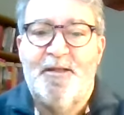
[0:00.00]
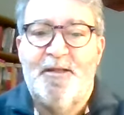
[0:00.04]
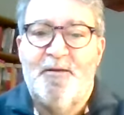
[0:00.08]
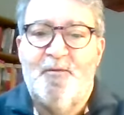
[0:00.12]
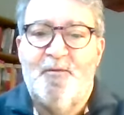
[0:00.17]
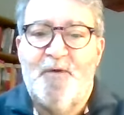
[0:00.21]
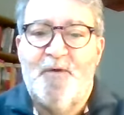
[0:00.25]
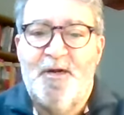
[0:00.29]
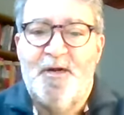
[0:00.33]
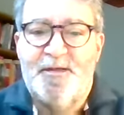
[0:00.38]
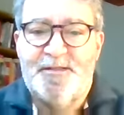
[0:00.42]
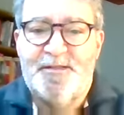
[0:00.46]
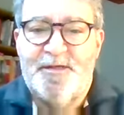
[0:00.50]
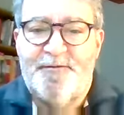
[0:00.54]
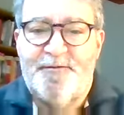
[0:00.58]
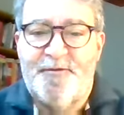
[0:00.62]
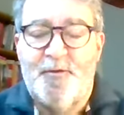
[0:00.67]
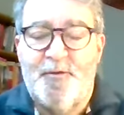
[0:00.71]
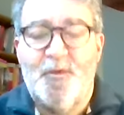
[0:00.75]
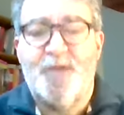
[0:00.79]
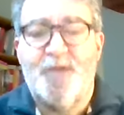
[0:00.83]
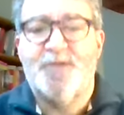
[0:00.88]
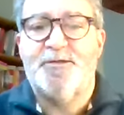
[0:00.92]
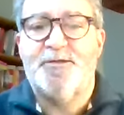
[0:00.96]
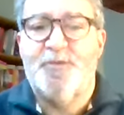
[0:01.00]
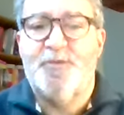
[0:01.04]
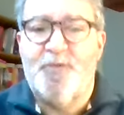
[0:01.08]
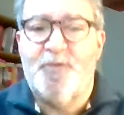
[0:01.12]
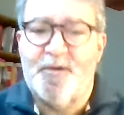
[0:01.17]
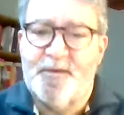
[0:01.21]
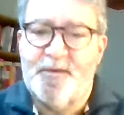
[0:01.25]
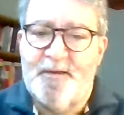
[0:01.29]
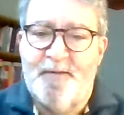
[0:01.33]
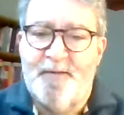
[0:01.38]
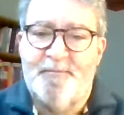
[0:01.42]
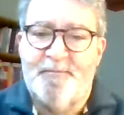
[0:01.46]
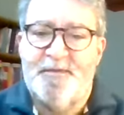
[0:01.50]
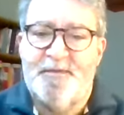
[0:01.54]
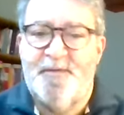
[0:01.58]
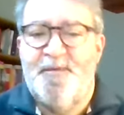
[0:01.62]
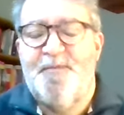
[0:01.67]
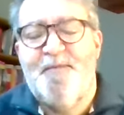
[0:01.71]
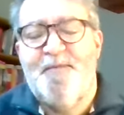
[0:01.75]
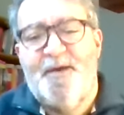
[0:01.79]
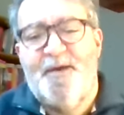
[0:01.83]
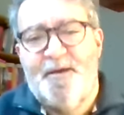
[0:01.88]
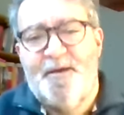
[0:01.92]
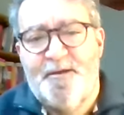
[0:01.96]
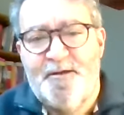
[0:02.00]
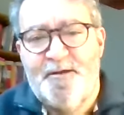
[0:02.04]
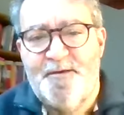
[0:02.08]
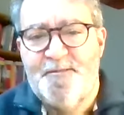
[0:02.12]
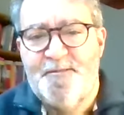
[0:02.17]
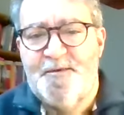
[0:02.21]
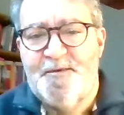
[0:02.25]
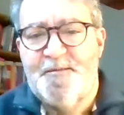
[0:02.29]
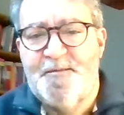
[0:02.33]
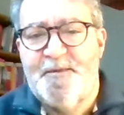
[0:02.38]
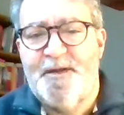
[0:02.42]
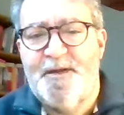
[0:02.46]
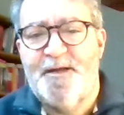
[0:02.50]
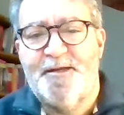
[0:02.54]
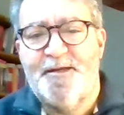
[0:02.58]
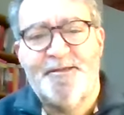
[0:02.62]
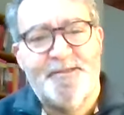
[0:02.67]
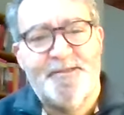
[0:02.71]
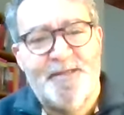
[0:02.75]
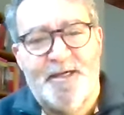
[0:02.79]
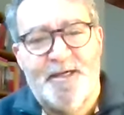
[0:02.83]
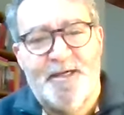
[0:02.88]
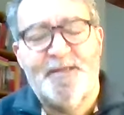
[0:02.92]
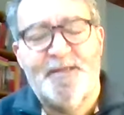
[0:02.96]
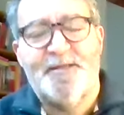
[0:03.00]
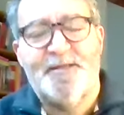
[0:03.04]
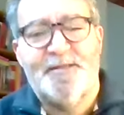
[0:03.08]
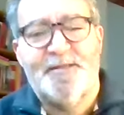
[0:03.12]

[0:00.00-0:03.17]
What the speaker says: Whereas if you exhort them to be better human beings, that